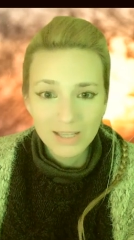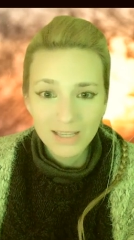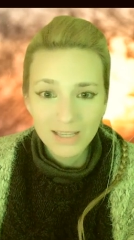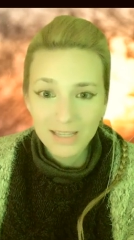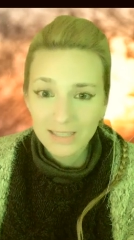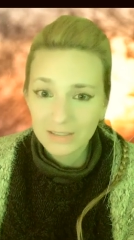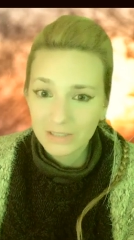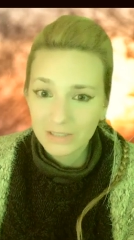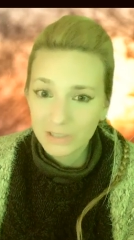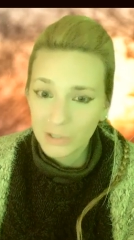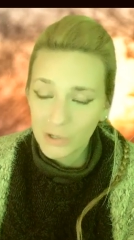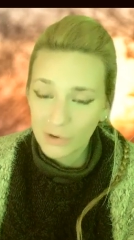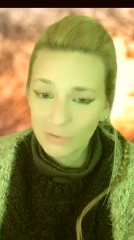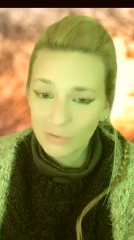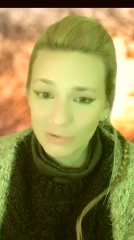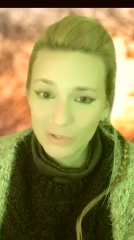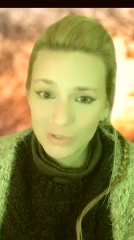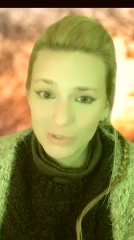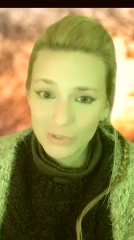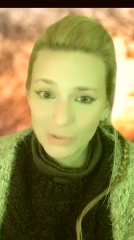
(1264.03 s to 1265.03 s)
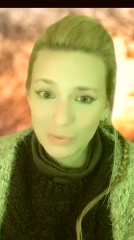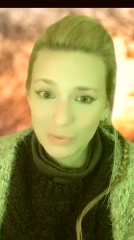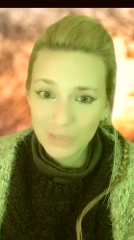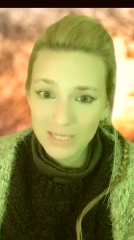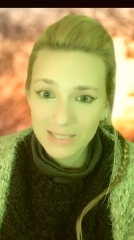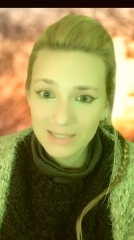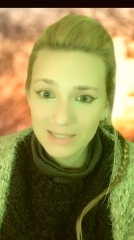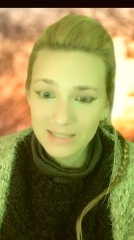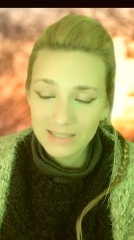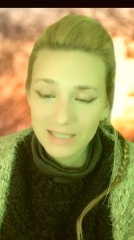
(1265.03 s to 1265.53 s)
and they cover
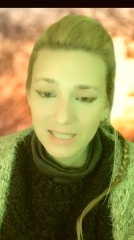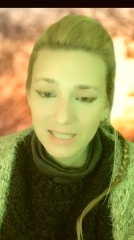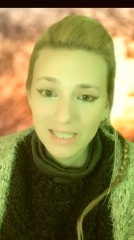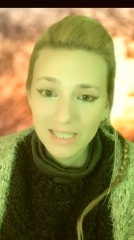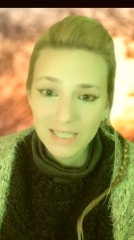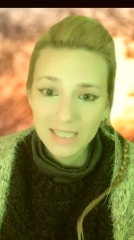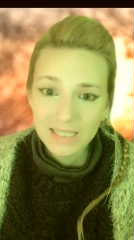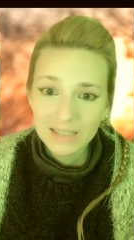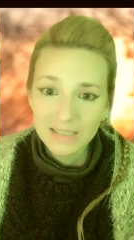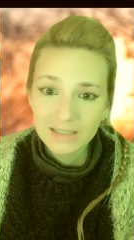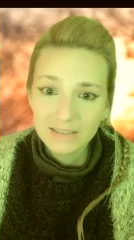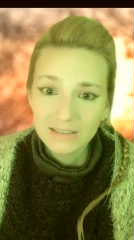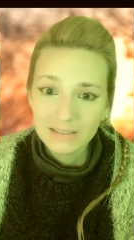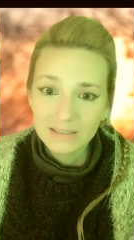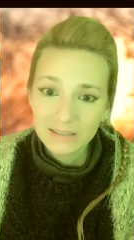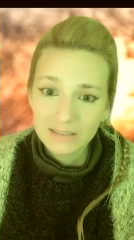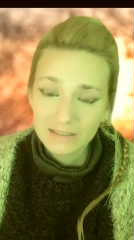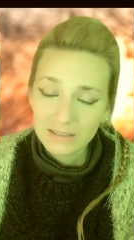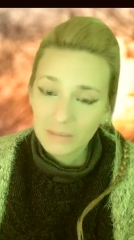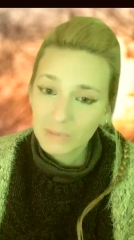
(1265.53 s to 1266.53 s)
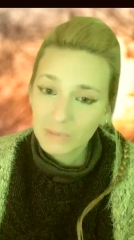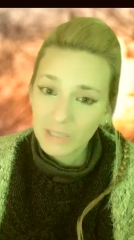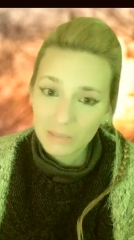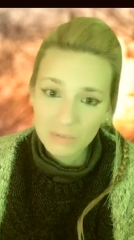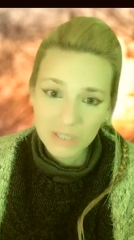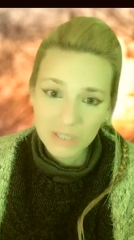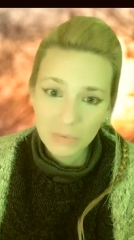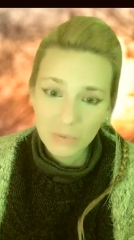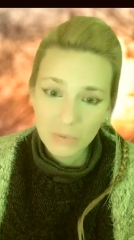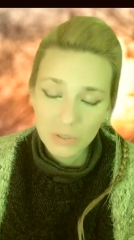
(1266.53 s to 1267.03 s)
stories
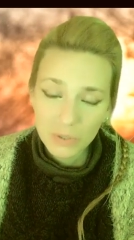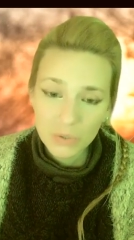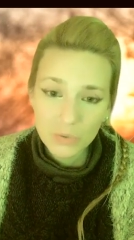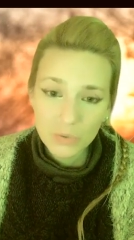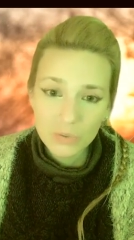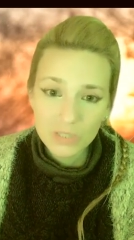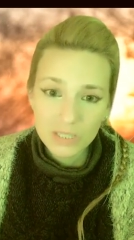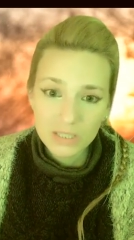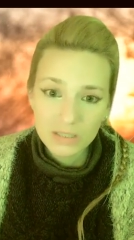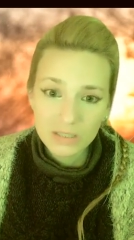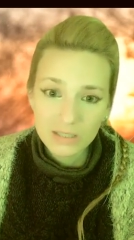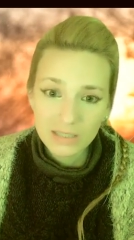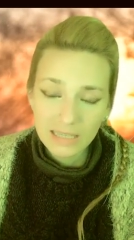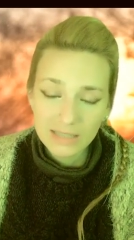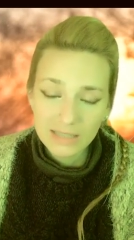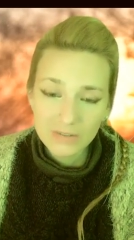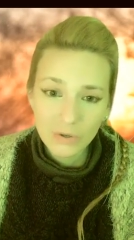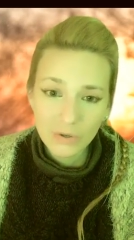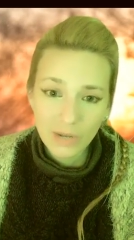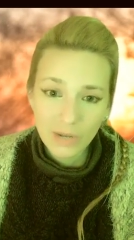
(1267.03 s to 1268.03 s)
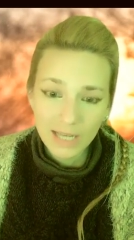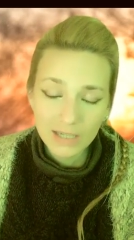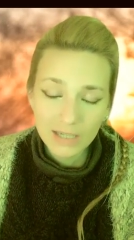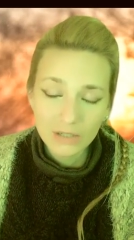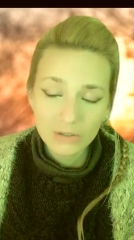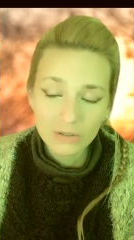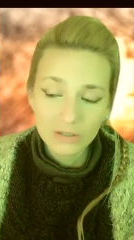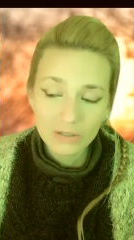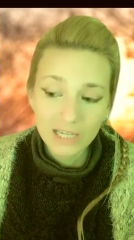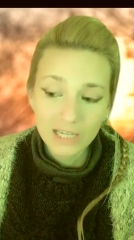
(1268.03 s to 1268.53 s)
sometimes they were used as your
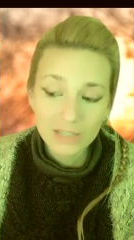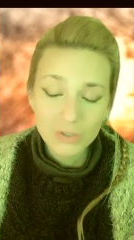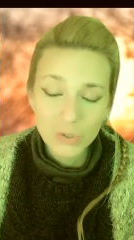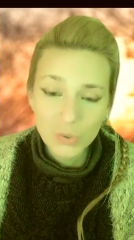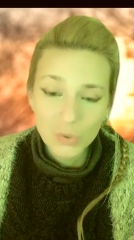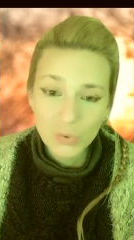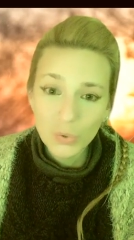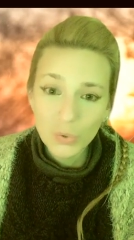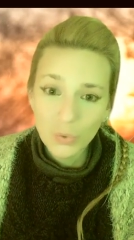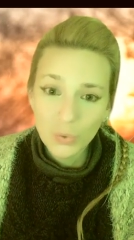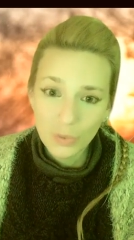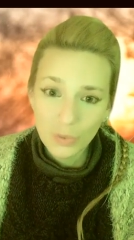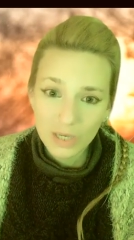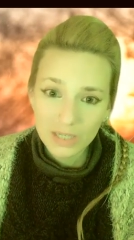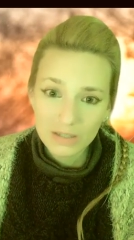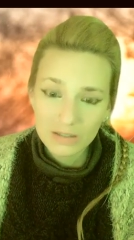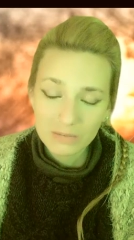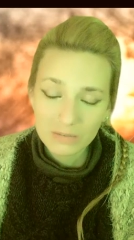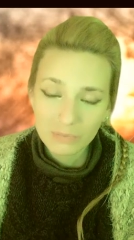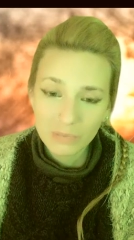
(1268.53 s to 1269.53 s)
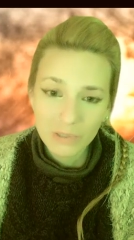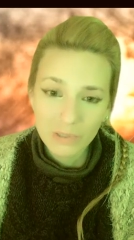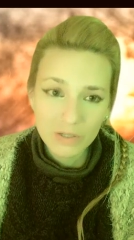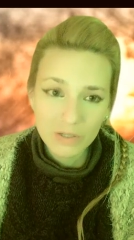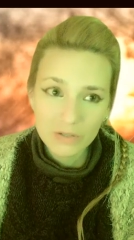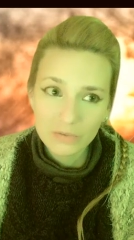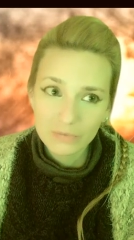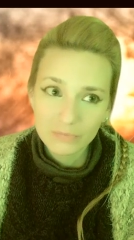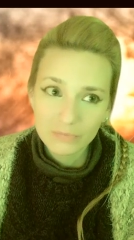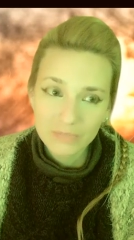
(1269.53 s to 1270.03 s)
handler and you know it
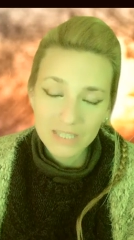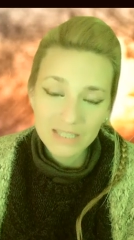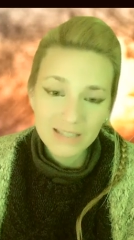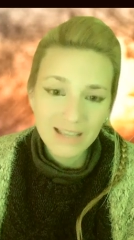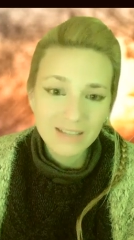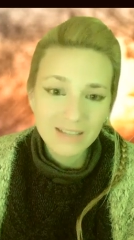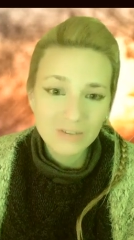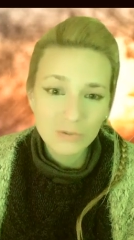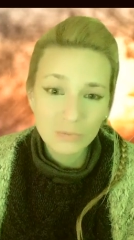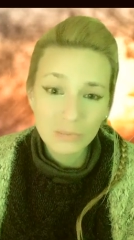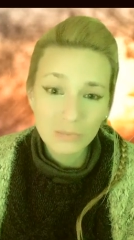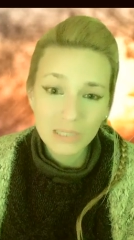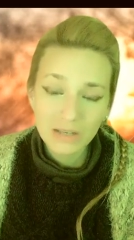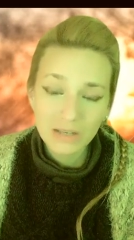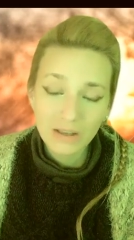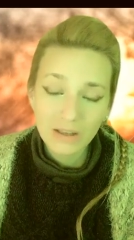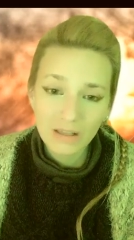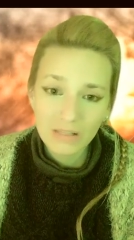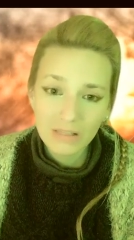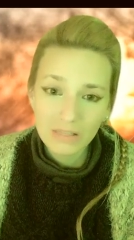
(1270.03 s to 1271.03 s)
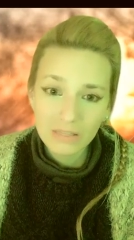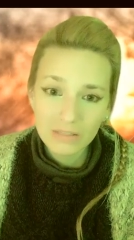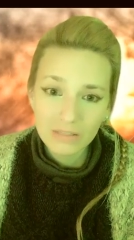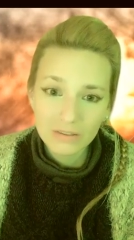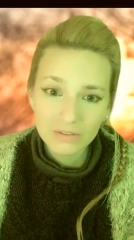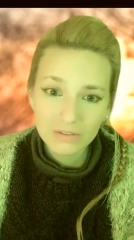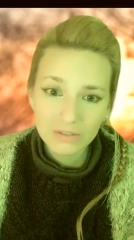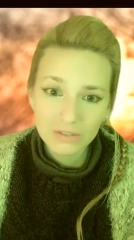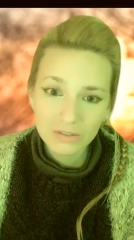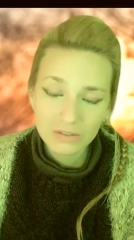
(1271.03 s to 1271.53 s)
but this has to be enough
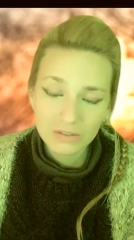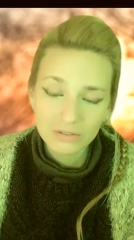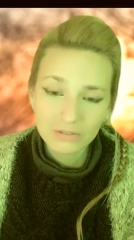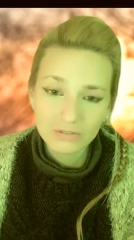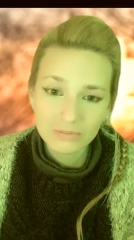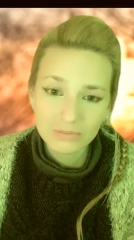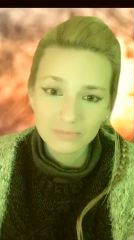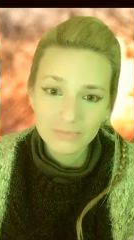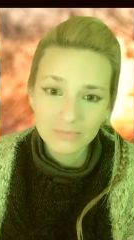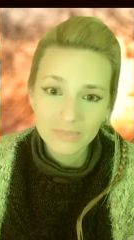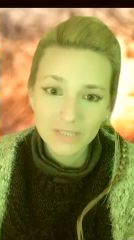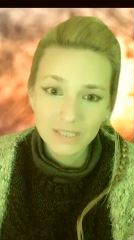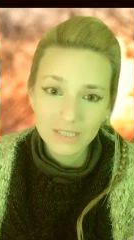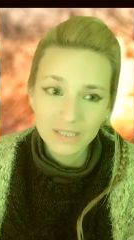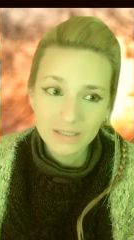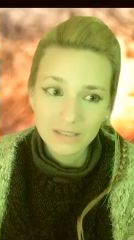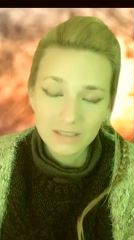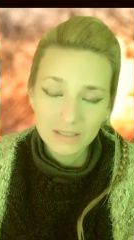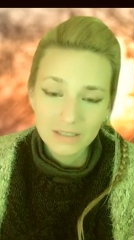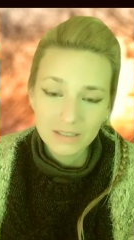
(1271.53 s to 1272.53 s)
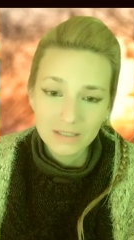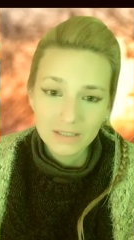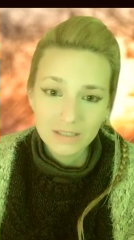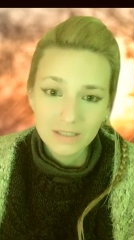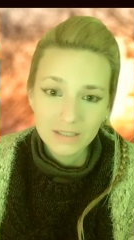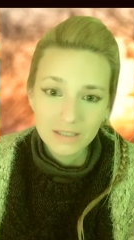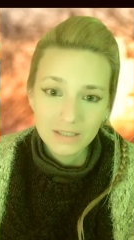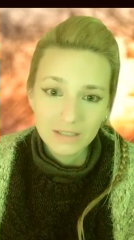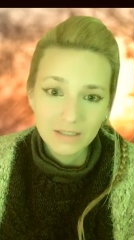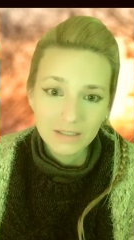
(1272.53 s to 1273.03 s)
you know
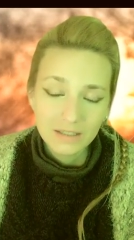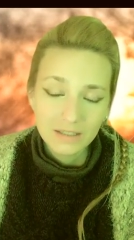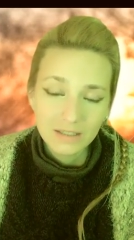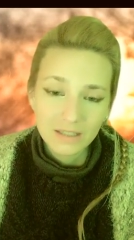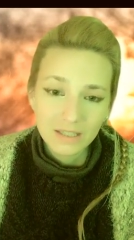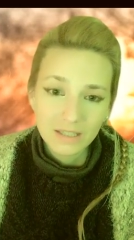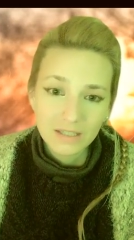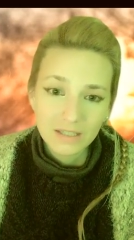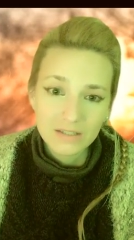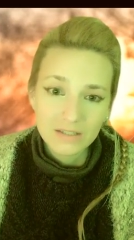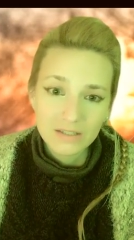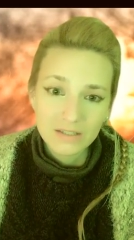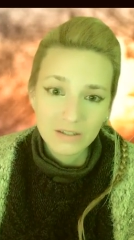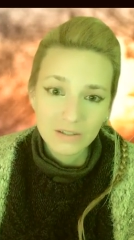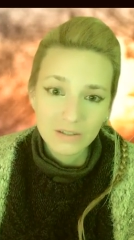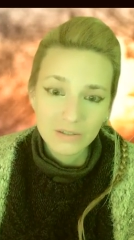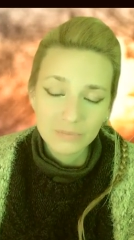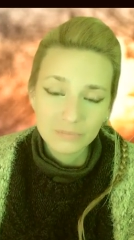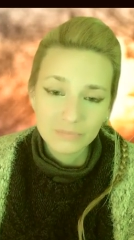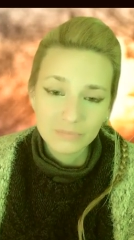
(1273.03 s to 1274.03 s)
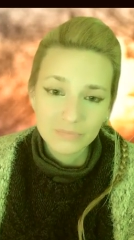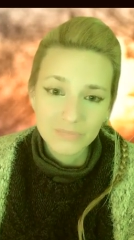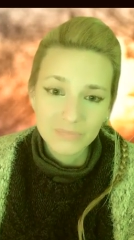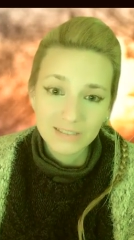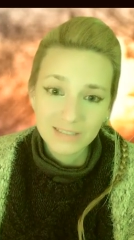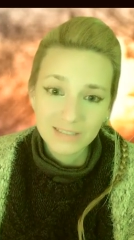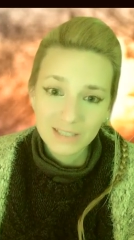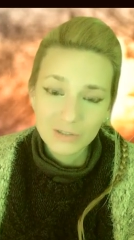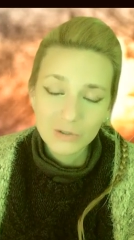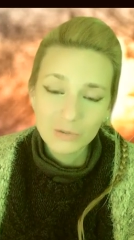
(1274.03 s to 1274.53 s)
and um,
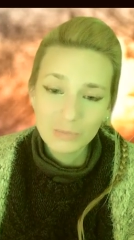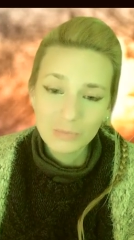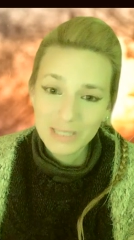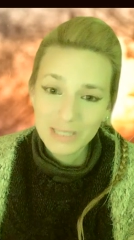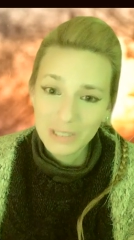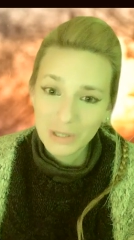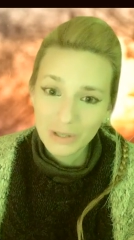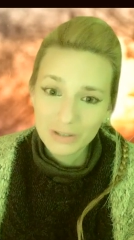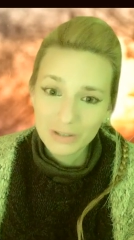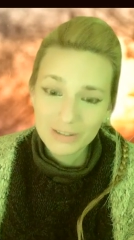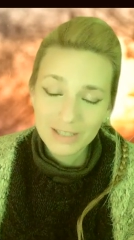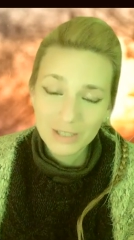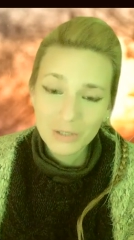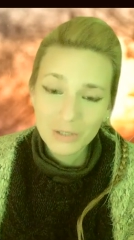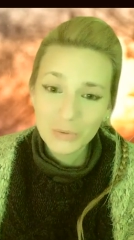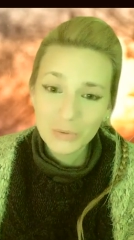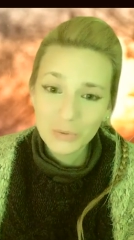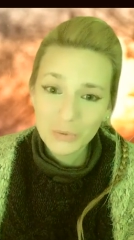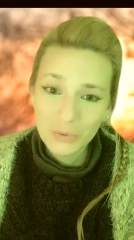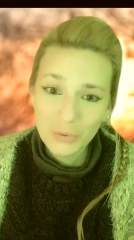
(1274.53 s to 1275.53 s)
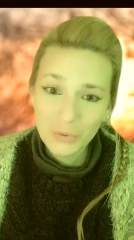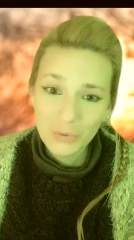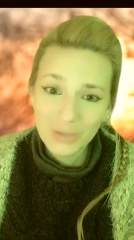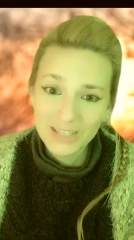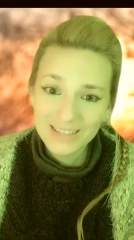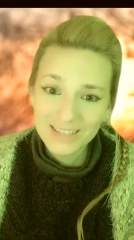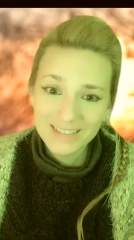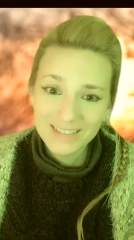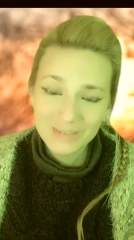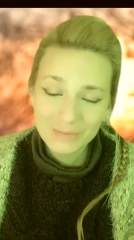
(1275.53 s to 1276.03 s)
this has to be enough that you know
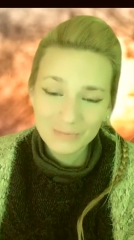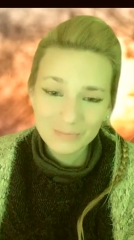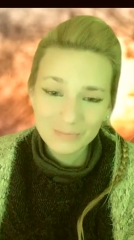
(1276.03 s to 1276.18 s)
it